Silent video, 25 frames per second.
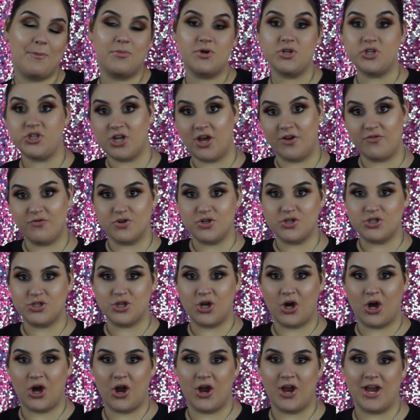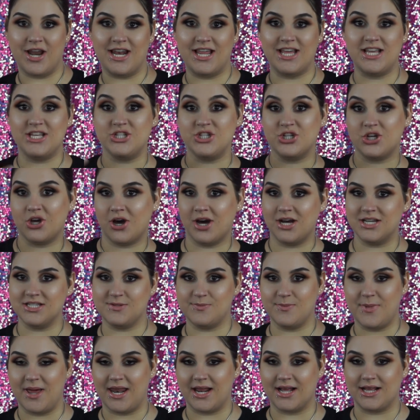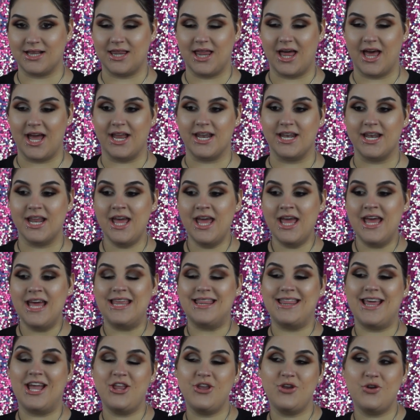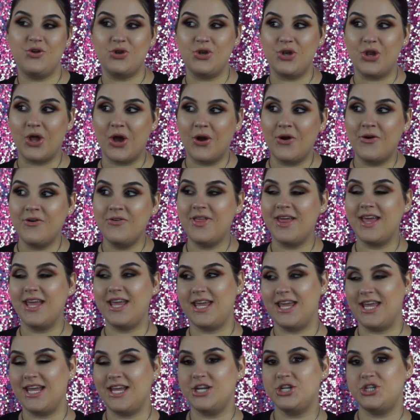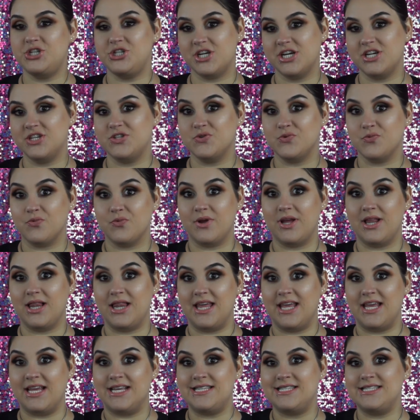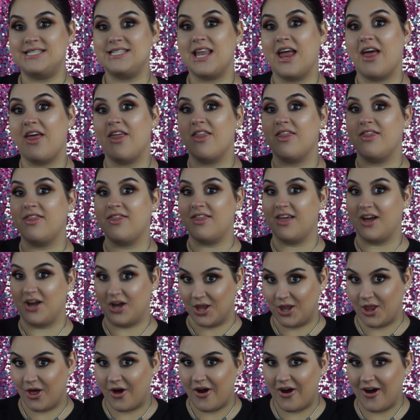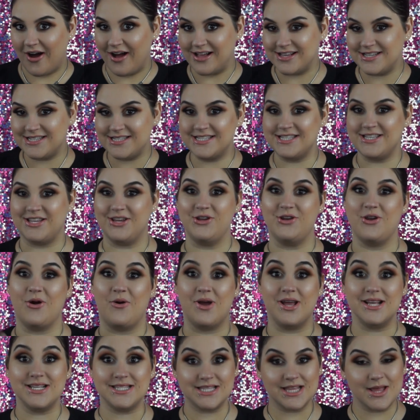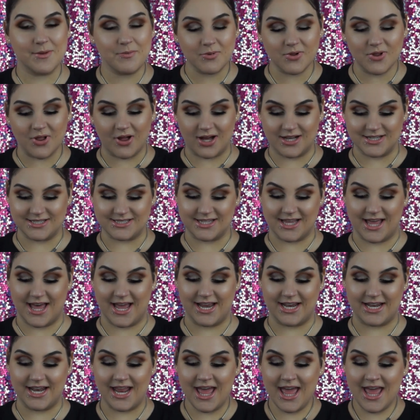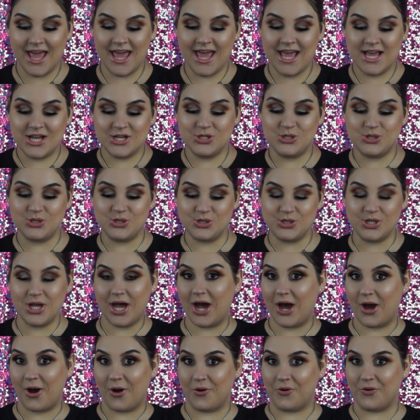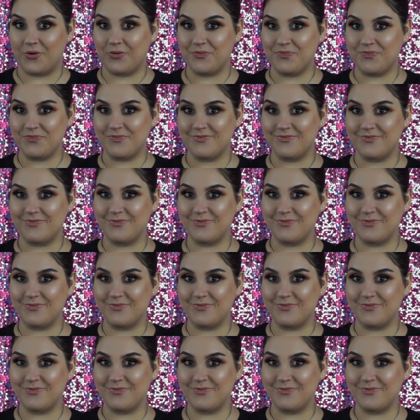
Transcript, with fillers: up with Jeffree Star and his cosmetic line, then you know that he just released the gloss, you know, his lip gloss line. So